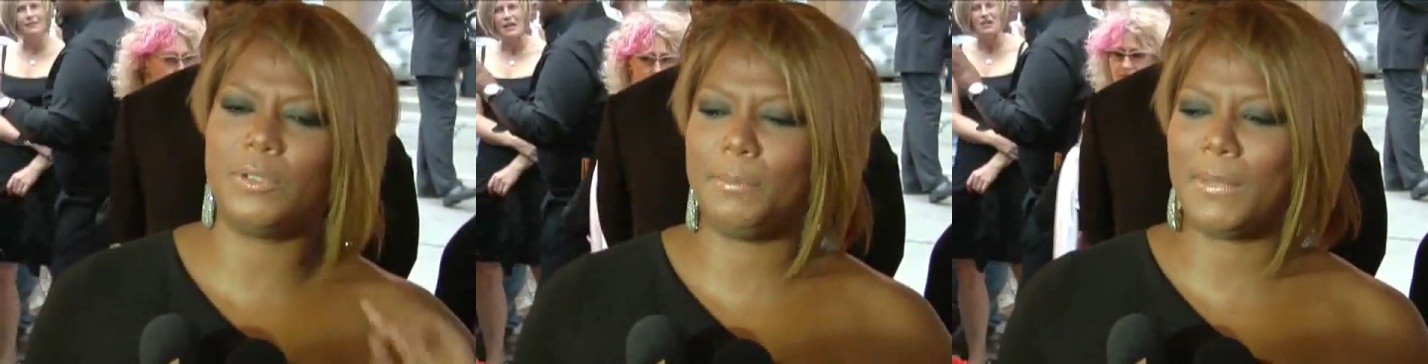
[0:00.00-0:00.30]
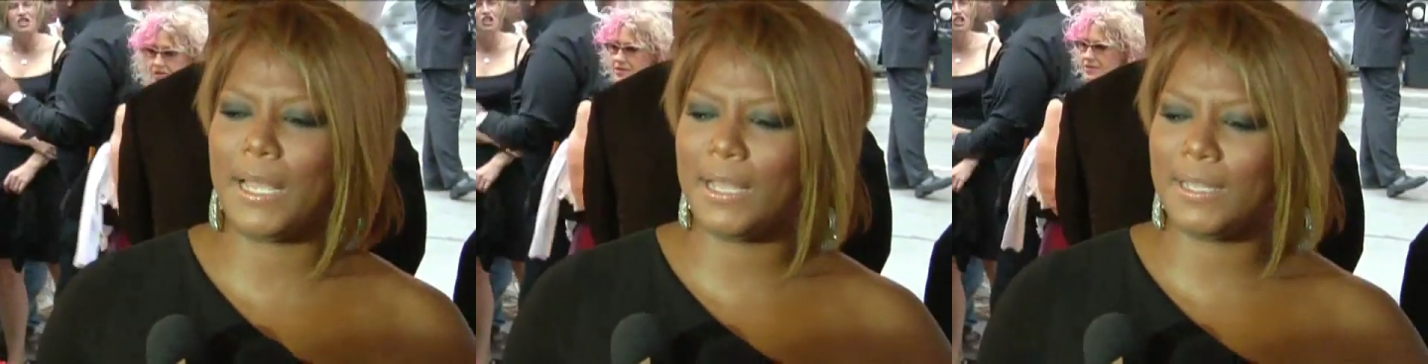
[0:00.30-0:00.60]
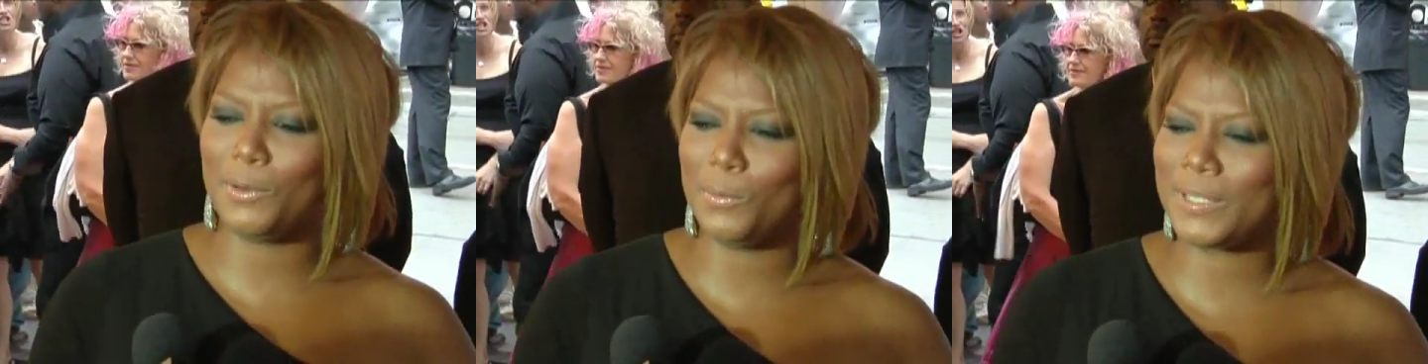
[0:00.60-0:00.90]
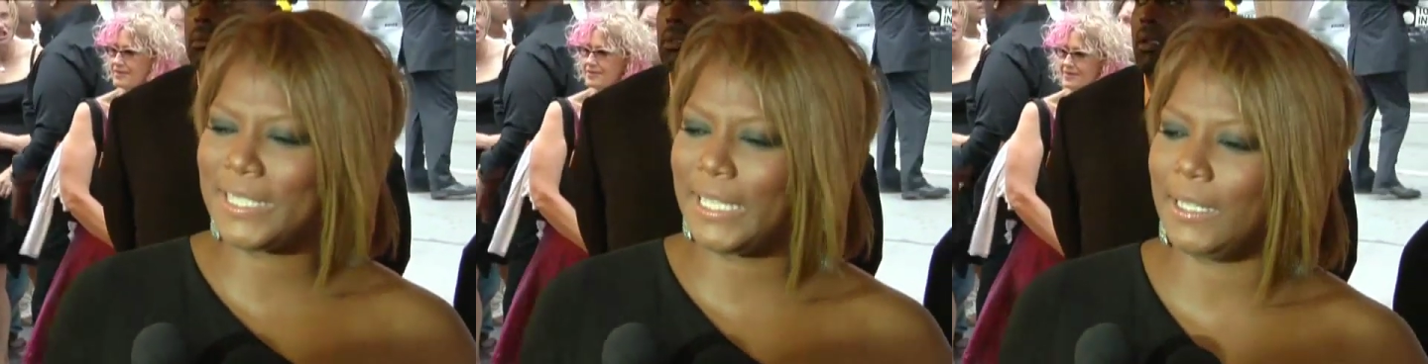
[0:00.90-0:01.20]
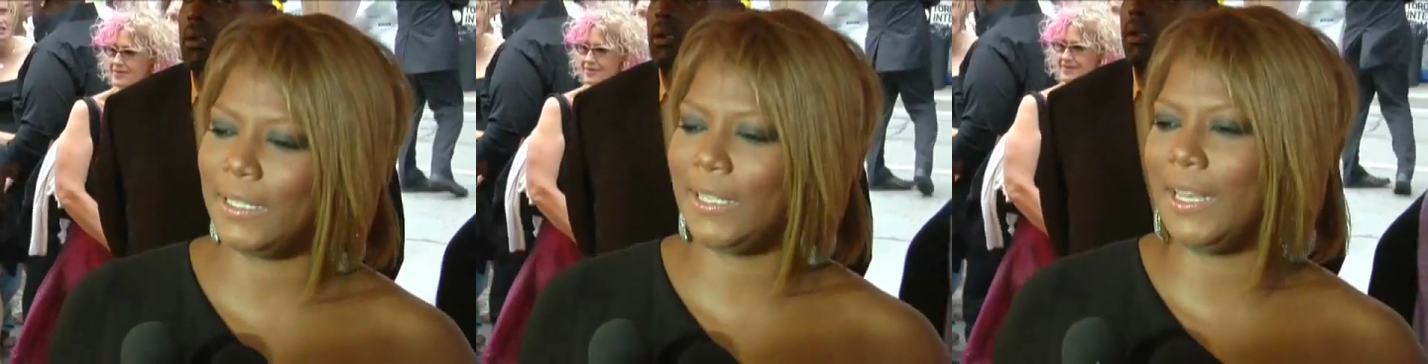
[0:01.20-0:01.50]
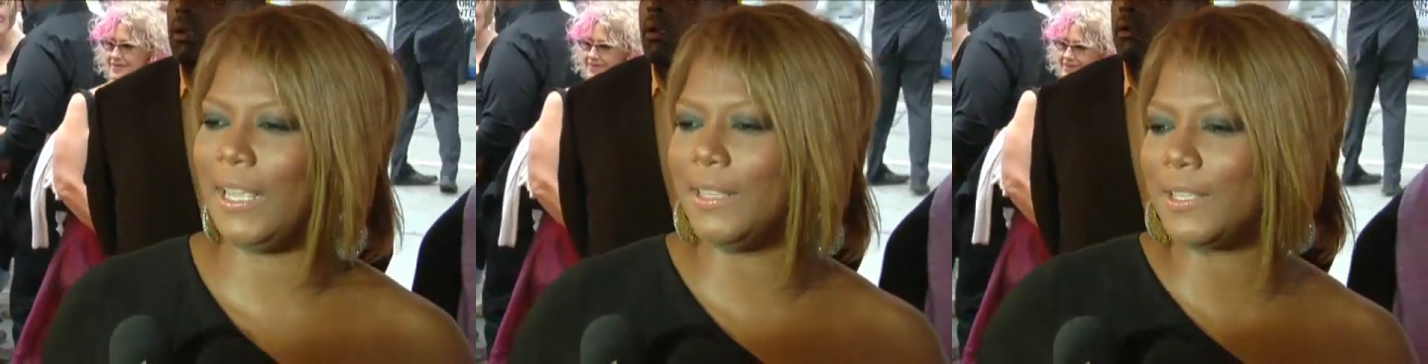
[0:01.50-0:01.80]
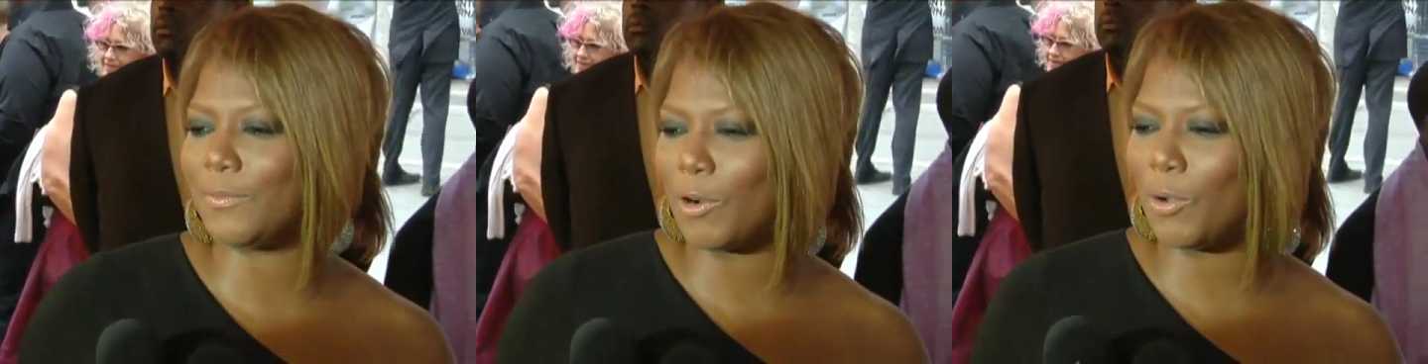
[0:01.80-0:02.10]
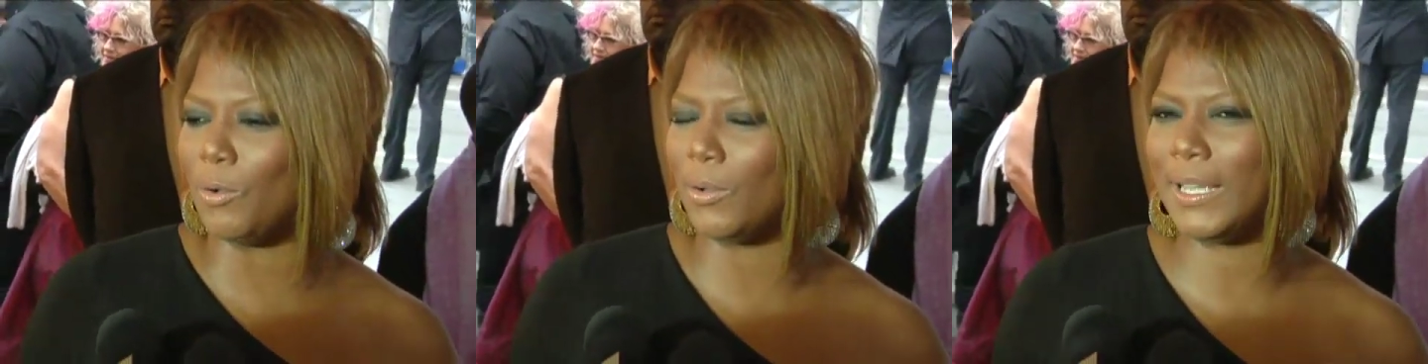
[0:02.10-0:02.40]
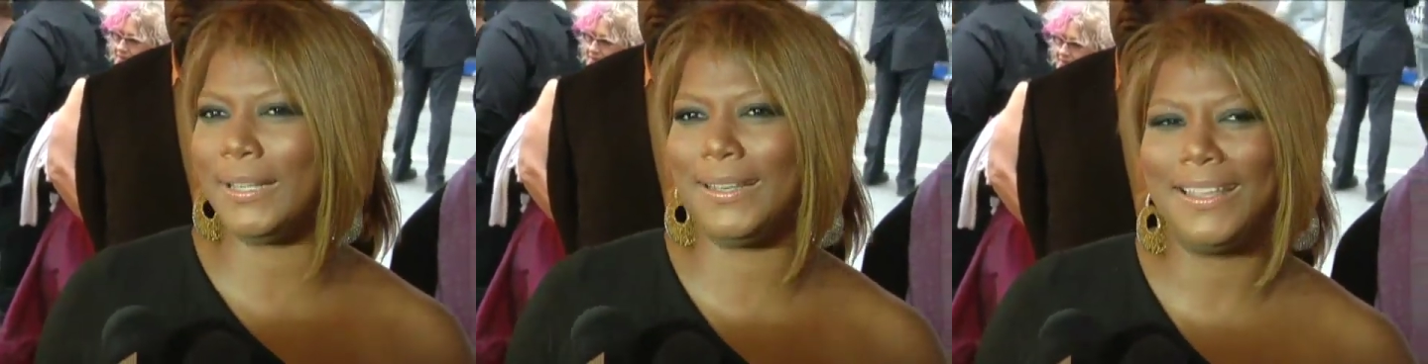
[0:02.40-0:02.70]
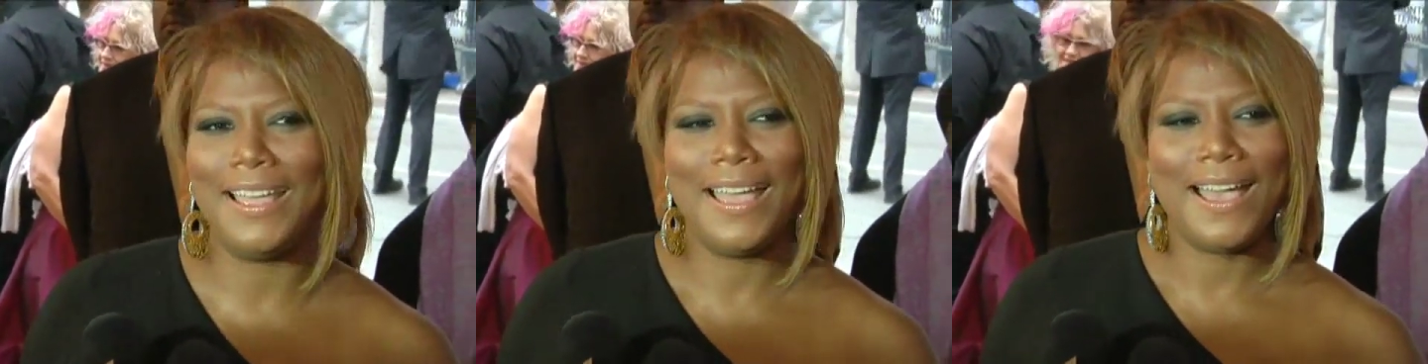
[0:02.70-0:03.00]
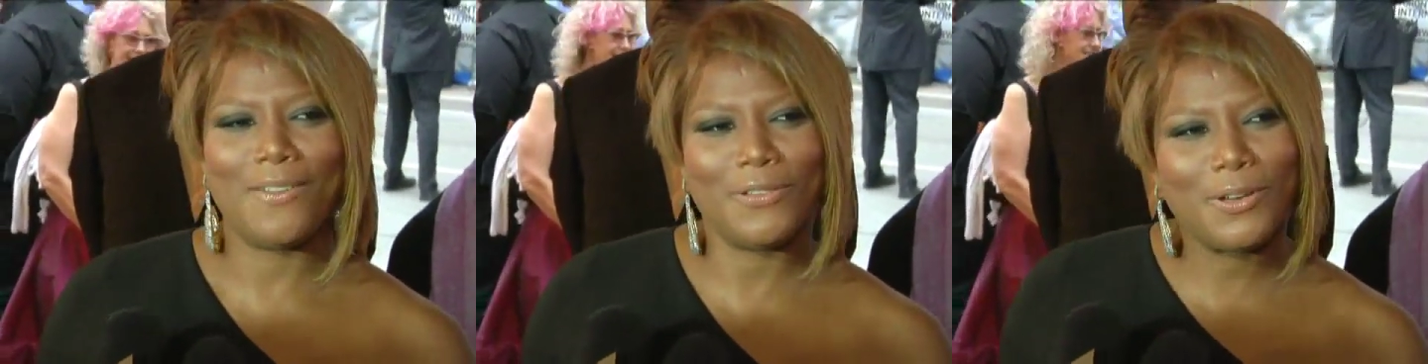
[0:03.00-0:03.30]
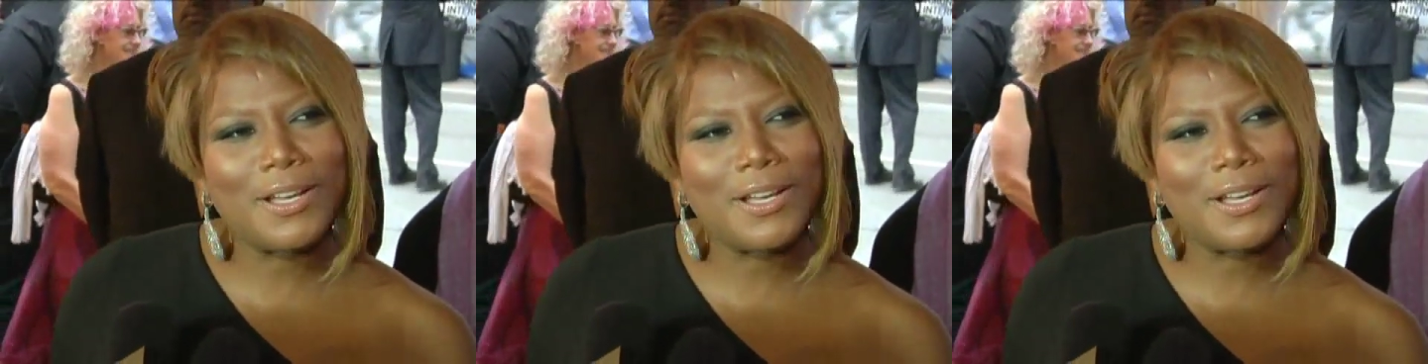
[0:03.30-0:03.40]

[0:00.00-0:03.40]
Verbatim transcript: in my own skin and in this role. And I felt